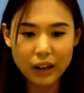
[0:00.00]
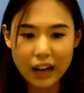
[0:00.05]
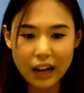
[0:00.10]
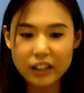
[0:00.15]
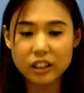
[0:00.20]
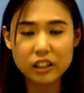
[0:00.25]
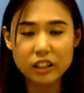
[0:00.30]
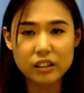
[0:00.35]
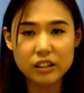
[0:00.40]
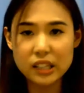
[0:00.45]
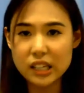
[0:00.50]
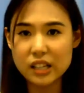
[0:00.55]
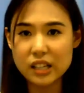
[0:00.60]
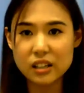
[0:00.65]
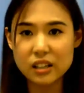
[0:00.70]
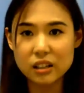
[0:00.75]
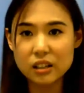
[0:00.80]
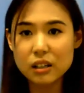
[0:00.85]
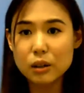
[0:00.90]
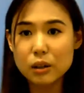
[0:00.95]
work
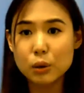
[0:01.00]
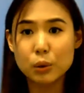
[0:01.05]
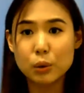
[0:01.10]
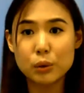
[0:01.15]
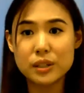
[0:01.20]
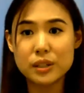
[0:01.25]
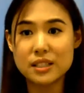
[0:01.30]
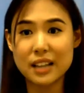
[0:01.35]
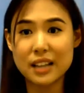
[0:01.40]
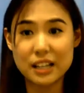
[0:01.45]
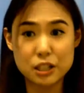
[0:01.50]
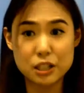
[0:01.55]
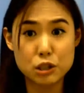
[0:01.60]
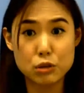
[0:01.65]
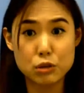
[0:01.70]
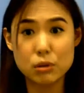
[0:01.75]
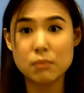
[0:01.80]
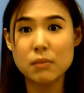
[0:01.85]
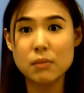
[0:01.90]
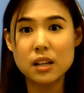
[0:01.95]
under a leader who
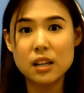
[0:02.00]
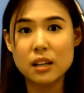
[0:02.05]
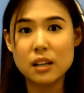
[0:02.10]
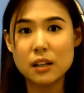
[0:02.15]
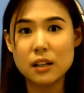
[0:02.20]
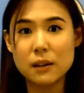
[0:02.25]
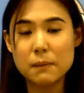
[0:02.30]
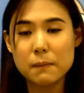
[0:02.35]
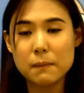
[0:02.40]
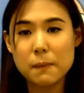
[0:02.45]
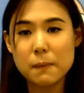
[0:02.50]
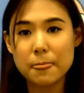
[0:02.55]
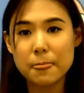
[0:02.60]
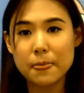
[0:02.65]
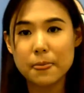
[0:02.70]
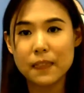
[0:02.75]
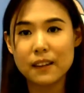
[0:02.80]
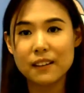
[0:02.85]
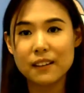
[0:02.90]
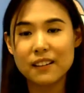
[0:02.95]
is
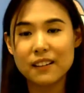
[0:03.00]
extremely